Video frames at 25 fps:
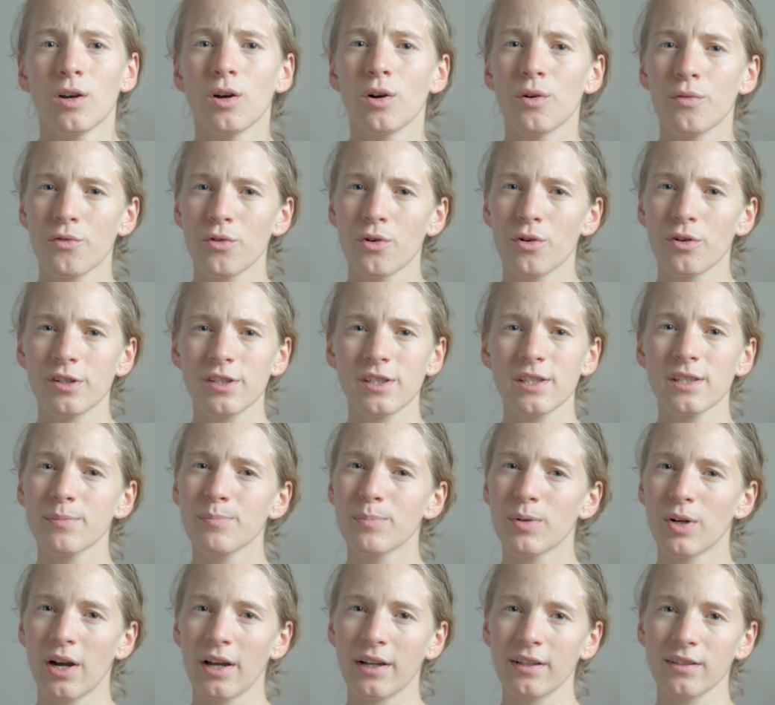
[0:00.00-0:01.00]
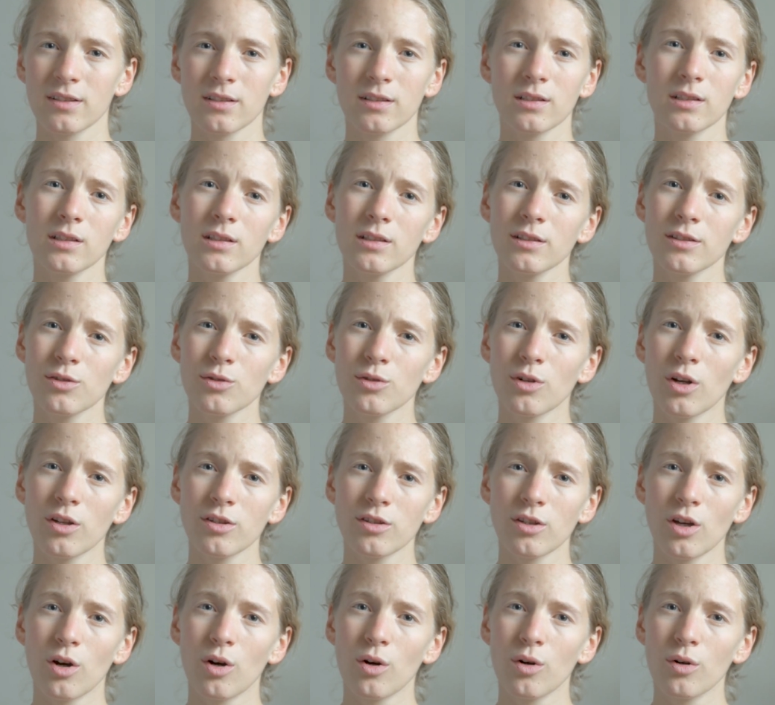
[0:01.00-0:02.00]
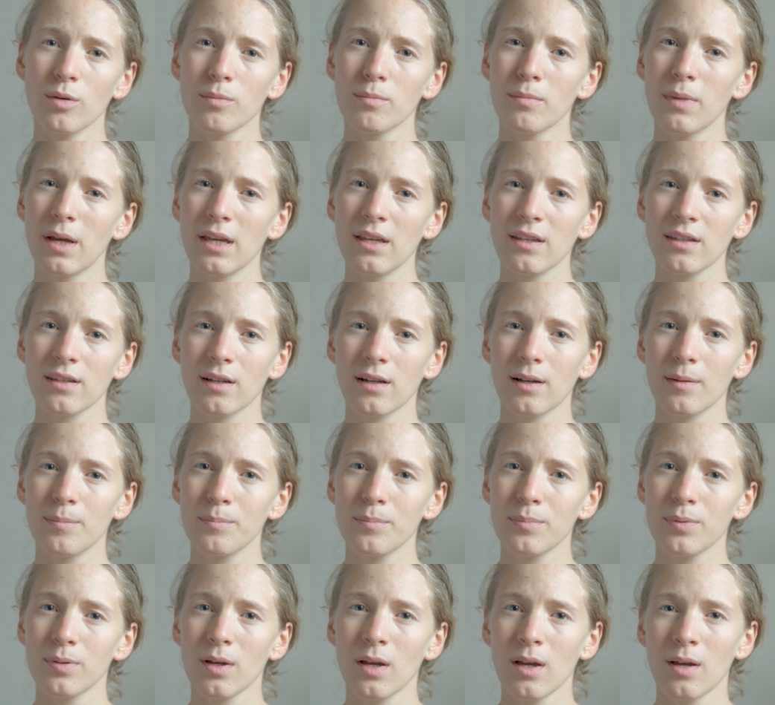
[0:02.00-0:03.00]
Of course, it's practical to not own makeup